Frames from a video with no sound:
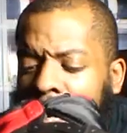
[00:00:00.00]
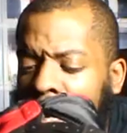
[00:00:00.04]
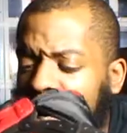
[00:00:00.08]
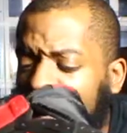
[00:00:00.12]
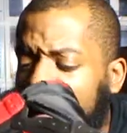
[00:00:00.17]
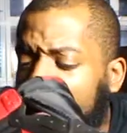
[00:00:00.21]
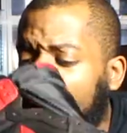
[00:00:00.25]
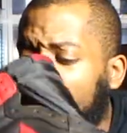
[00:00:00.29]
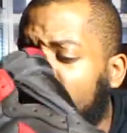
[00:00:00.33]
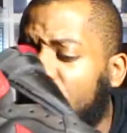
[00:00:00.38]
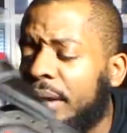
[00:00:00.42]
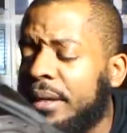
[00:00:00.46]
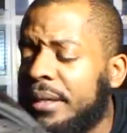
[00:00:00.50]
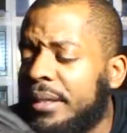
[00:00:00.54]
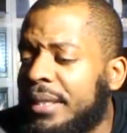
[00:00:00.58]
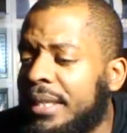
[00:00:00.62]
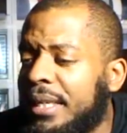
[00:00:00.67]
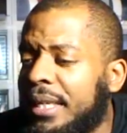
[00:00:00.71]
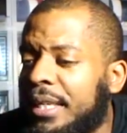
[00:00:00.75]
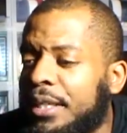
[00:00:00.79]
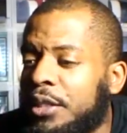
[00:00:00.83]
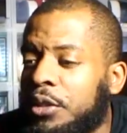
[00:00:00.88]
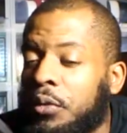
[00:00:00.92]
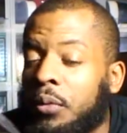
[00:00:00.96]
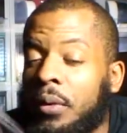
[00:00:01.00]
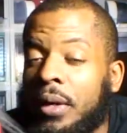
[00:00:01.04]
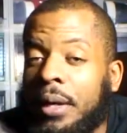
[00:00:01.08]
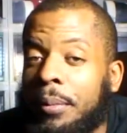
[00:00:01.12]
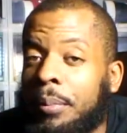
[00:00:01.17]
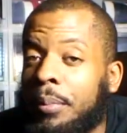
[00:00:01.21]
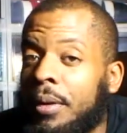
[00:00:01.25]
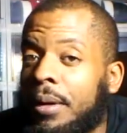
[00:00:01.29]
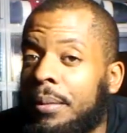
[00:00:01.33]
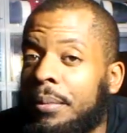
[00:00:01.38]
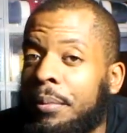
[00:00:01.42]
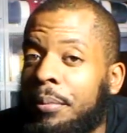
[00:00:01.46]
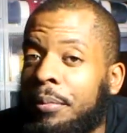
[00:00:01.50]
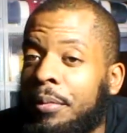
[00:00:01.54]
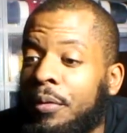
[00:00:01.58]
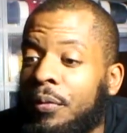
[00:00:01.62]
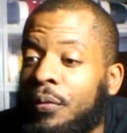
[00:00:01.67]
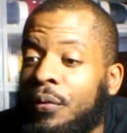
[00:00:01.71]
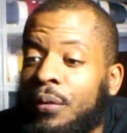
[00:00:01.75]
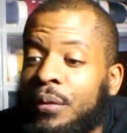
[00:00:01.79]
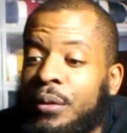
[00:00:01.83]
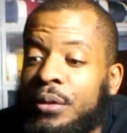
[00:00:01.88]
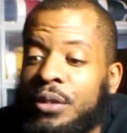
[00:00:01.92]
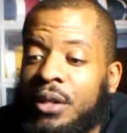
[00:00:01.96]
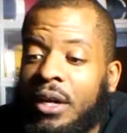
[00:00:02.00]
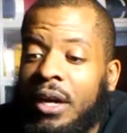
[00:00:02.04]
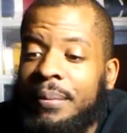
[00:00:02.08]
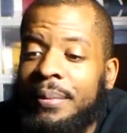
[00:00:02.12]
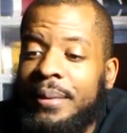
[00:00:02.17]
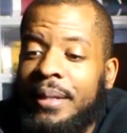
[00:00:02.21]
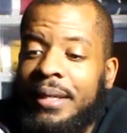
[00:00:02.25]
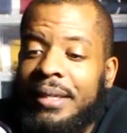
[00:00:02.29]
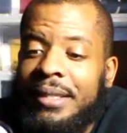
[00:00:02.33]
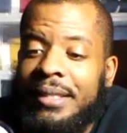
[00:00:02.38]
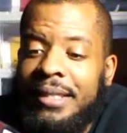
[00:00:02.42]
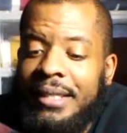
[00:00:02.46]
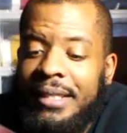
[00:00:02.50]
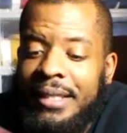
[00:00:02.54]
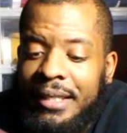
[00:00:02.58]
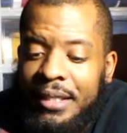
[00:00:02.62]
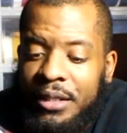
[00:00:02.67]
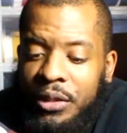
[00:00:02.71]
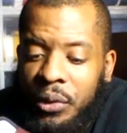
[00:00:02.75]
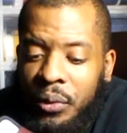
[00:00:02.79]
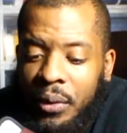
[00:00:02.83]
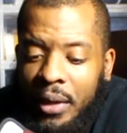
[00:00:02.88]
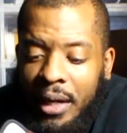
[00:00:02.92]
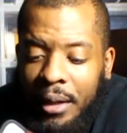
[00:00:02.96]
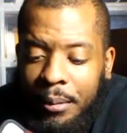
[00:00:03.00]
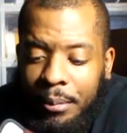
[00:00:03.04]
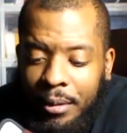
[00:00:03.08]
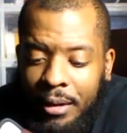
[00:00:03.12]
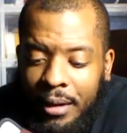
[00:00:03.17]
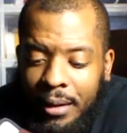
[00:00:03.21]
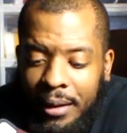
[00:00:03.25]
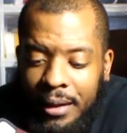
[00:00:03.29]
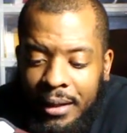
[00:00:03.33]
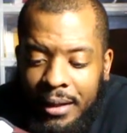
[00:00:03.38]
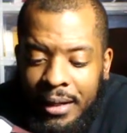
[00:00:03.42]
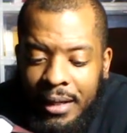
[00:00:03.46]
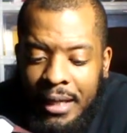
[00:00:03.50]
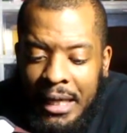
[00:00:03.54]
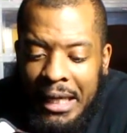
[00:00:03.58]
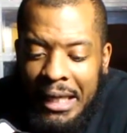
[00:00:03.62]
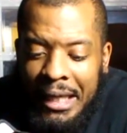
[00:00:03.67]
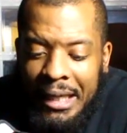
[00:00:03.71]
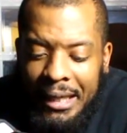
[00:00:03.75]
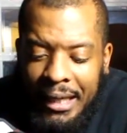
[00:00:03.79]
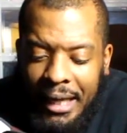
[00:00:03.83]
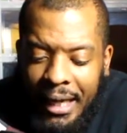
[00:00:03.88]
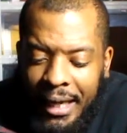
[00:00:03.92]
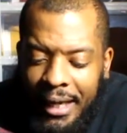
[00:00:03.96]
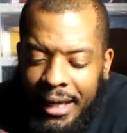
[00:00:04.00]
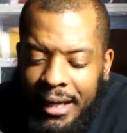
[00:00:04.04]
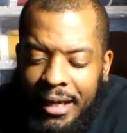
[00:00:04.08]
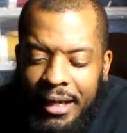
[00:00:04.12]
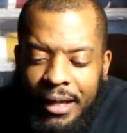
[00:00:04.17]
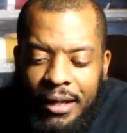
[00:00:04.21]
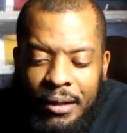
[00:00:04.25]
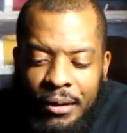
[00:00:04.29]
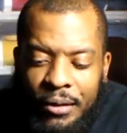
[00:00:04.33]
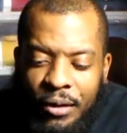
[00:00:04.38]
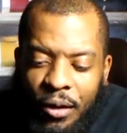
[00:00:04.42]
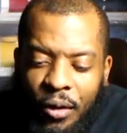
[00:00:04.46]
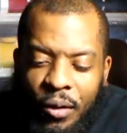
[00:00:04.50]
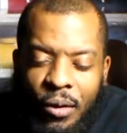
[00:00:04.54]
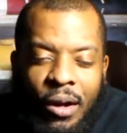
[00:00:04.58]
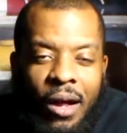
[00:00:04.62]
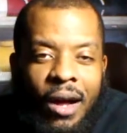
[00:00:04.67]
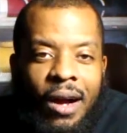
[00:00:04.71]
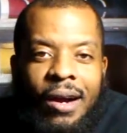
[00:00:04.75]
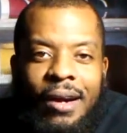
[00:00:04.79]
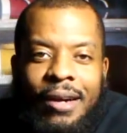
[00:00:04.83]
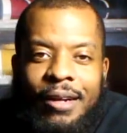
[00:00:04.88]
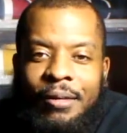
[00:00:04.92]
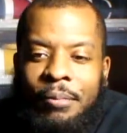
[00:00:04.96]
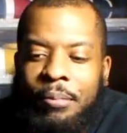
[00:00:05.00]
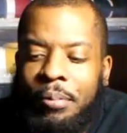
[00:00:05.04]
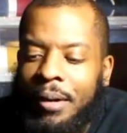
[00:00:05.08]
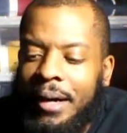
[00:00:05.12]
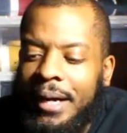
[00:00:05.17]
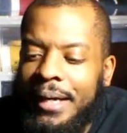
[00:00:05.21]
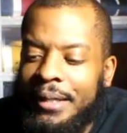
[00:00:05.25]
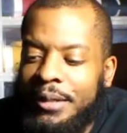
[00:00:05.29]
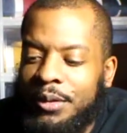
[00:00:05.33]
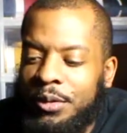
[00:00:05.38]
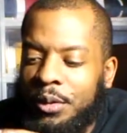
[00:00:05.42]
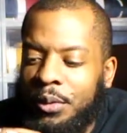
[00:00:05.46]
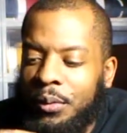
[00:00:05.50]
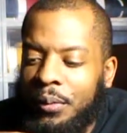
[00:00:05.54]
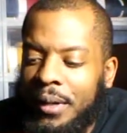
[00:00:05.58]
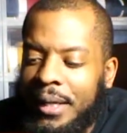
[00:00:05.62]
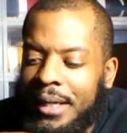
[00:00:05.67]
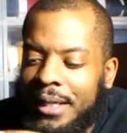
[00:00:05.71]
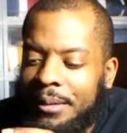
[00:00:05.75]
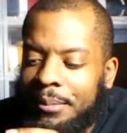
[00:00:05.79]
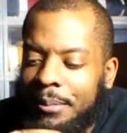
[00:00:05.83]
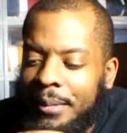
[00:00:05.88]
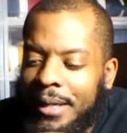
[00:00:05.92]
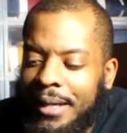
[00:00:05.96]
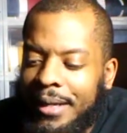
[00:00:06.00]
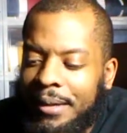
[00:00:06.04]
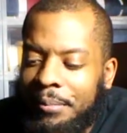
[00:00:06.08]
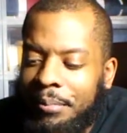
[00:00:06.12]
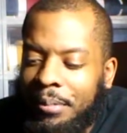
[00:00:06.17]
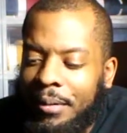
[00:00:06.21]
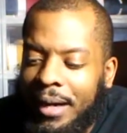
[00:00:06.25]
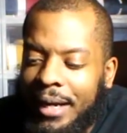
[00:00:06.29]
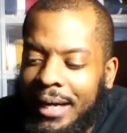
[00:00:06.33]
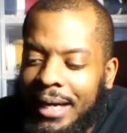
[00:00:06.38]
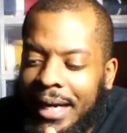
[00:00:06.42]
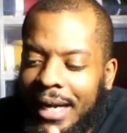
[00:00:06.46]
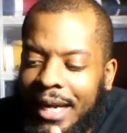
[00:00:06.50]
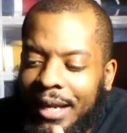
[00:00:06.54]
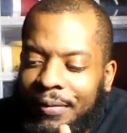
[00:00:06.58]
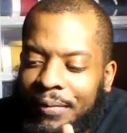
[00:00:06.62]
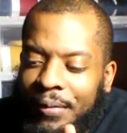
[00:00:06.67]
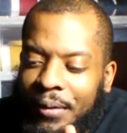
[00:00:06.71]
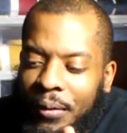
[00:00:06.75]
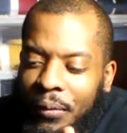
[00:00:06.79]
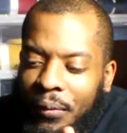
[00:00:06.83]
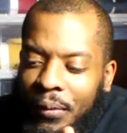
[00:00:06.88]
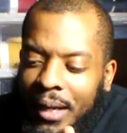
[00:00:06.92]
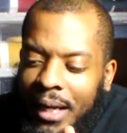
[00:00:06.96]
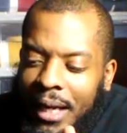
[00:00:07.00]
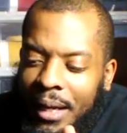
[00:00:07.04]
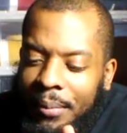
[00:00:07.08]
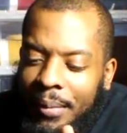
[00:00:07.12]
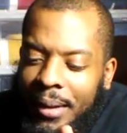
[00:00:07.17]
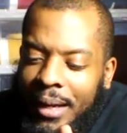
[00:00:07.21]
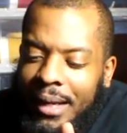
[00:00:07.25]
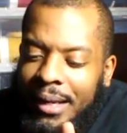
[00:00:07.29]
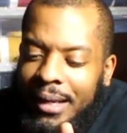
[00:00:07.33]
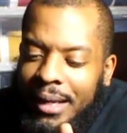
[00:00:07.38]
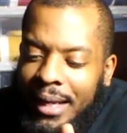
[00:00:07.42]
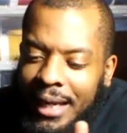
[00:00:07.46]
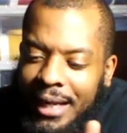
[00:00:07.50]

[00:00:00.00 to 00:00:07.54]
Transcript: And I'm going to under DS quick, bro. I'm going to be real with y'all. I'm going to under DS quick, bro. Like, no longer than probably two weeks, man. Probably not even a week, man.